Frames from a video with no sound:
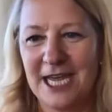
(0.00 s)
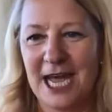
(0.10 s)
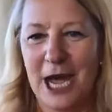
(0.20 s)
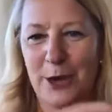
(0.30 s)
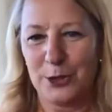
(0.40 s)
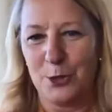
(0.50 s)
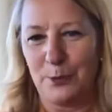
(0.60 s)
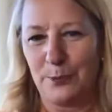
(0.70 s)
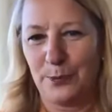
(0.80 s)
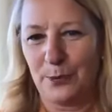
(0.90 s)
how you
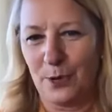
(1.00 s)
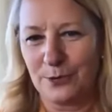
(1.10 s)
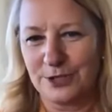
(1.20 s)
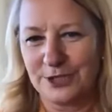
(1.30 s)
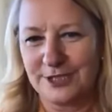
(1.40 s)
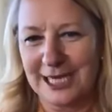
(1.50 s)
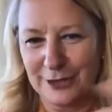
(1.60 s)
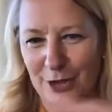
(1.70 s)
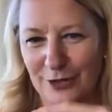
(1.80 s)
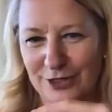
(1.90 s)
approach
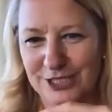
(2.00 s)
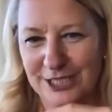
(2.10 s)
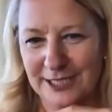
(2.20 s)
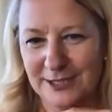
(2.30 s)
technology?